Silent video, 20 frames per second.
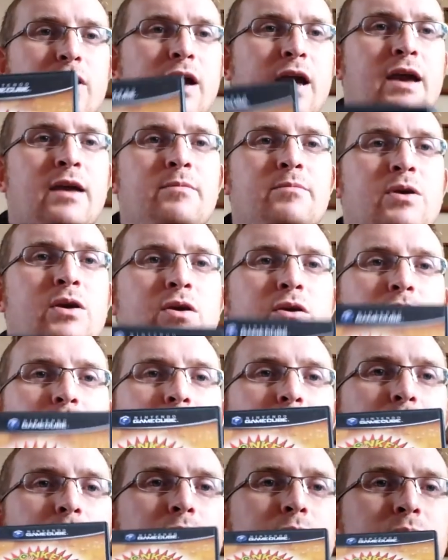a
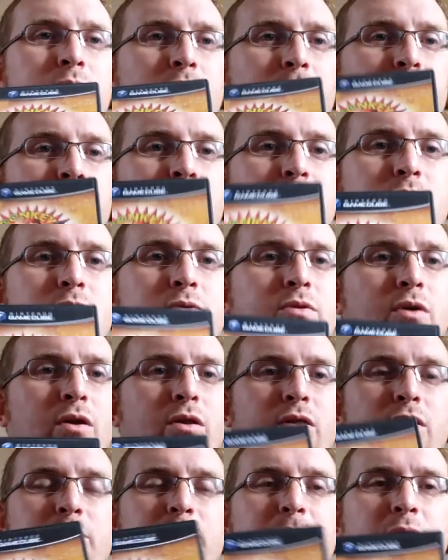GameCube,
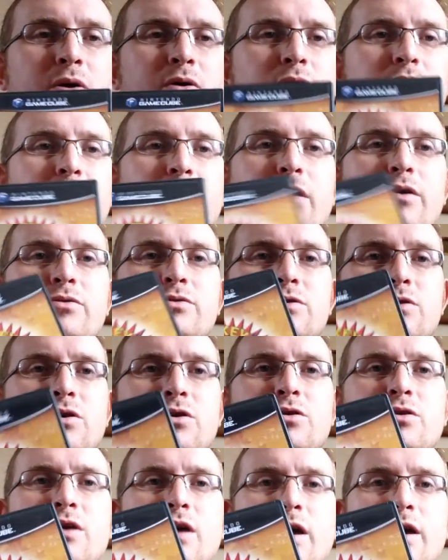none of the bongos,
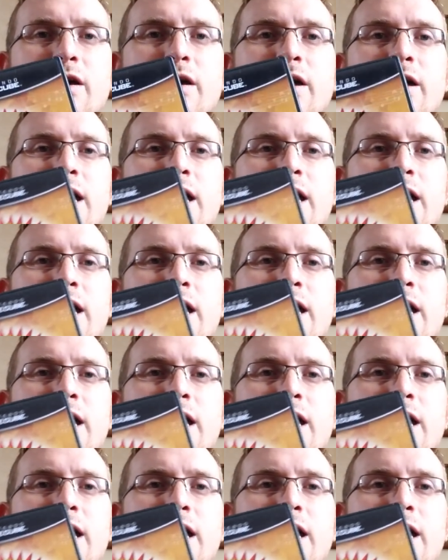nothing.